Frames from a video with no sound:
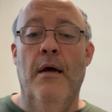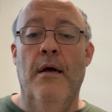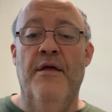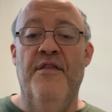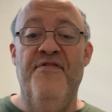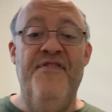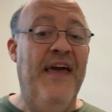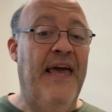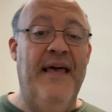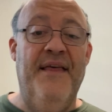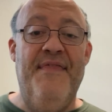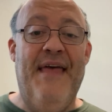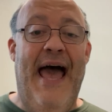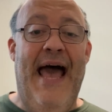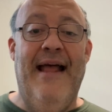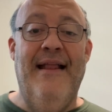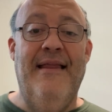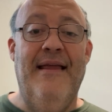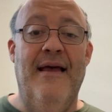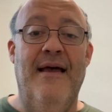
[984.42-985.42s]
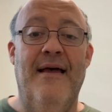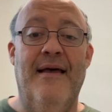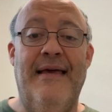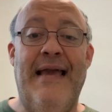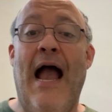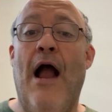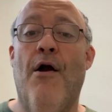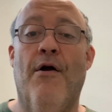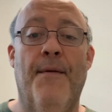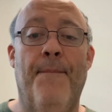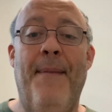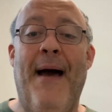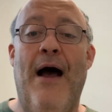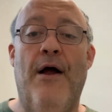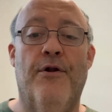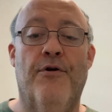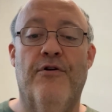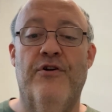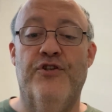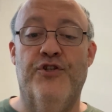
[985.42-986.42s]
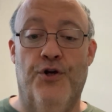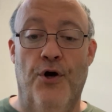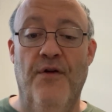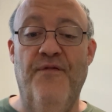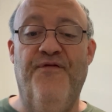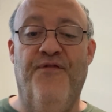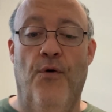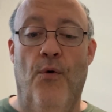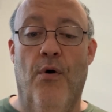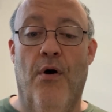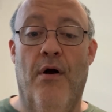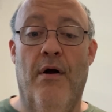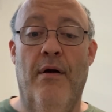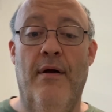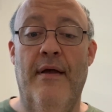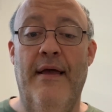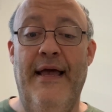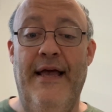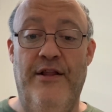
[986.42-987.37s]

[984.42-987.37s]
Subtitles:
thing that carrot powder is good for